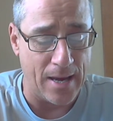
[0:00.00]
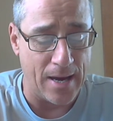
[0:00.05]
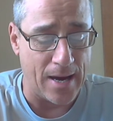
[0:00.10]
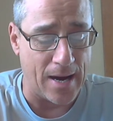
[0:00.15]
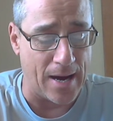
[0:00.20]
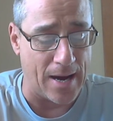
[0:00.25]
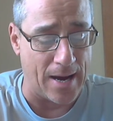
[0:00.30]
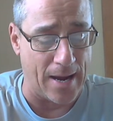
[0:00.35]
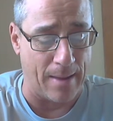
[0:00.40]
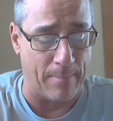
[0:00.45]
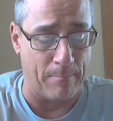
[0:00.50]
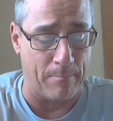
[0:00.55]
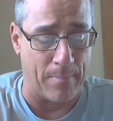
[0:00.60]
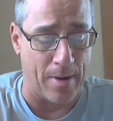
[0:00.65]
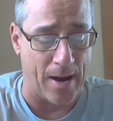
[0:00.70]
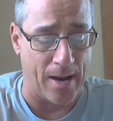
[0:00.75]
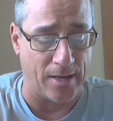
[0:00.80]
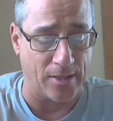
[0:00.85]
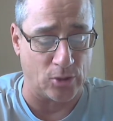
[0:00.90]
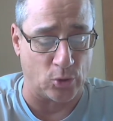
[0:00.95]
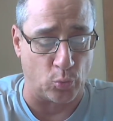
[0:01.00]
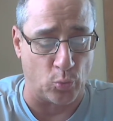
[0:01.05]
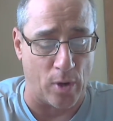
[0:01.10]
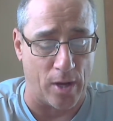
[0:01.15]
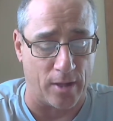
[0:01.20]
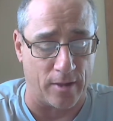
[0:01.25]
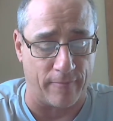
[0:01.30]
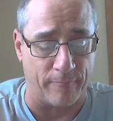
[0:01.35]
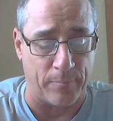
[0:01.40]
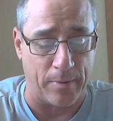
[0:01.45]
I might as
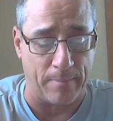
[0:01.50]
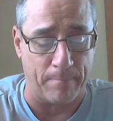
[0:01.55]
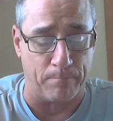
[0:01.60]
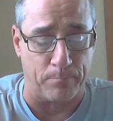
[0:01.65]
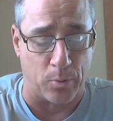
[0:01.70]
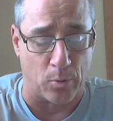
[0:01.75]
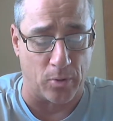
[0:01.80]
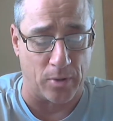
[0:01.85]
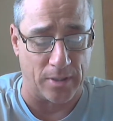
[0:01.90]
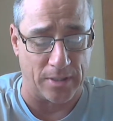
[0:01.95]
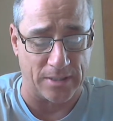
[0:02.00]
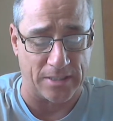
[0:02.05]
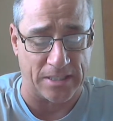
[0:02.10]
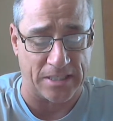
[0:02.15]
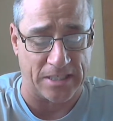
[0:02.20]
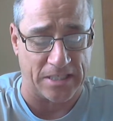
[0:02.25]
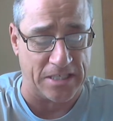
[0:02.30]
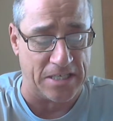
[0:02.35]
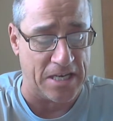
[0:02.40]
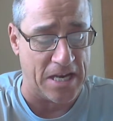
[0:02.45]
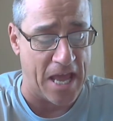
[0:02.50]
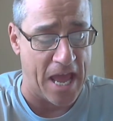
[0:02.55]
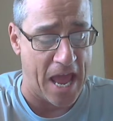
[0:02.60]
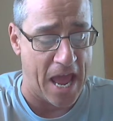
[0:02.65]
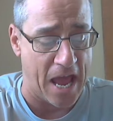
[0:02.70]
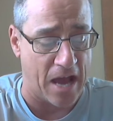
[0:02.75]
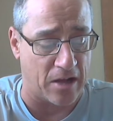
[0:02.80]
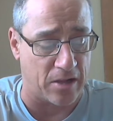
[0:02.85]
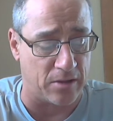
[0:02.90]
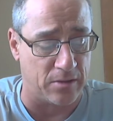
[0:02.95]
well have been born a
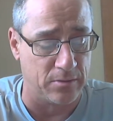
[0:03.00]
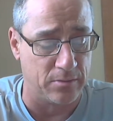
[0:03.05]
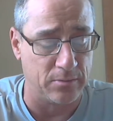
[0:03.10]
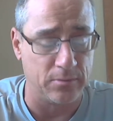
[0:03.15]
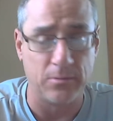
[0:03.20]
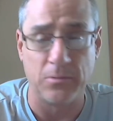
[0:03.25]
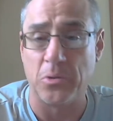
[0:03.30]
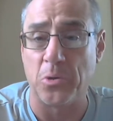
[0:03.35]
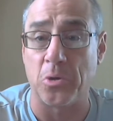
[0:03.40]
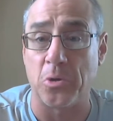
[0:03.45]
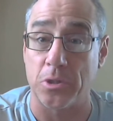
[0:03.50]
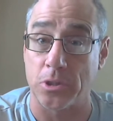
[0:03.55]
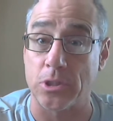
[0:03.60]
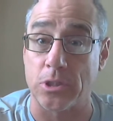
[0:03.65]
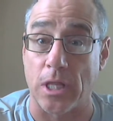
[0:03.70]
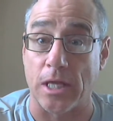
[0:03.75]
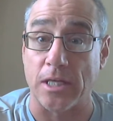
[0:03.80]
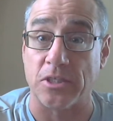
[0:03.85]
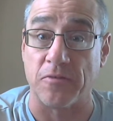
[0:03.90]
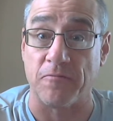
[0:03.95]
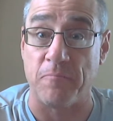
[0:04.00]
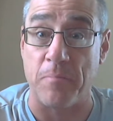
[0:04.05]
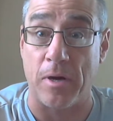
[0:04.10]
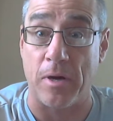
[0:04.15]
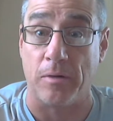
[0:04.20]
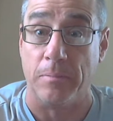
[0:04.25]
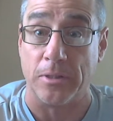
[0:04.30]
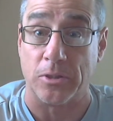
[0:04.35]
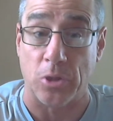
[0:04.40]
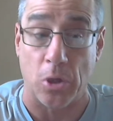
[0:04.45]
snail or a slice of
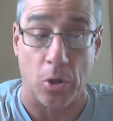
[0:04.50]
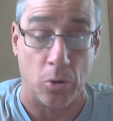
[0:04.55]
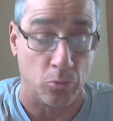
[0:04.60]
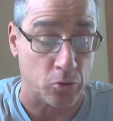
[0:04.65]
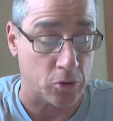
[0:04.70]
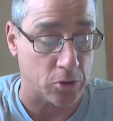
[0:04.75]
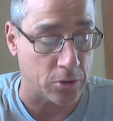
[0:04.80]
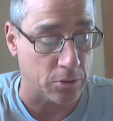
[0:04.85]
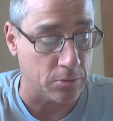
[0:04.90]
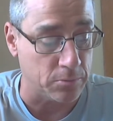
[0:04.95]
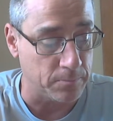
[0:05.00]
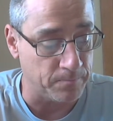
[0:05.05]
Melba toast.